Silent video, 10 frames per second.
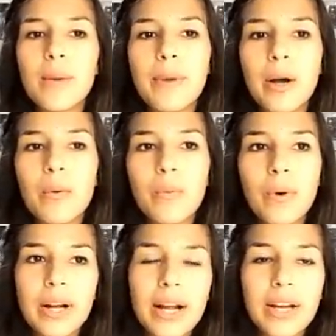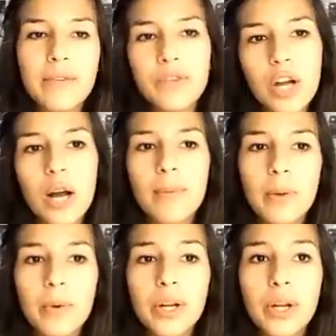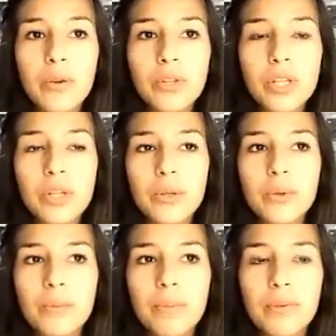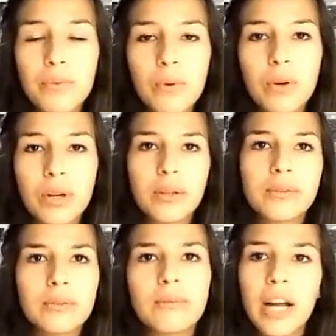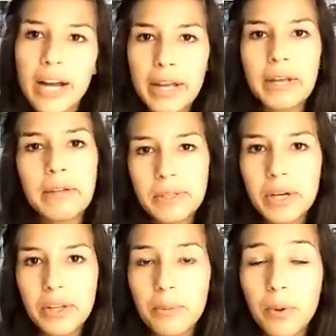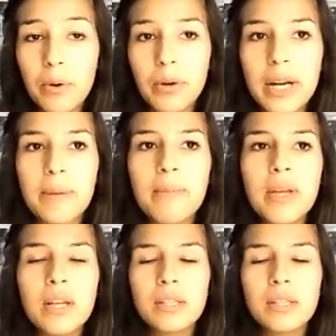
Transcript: about what kind of job I want to go to before I start the program,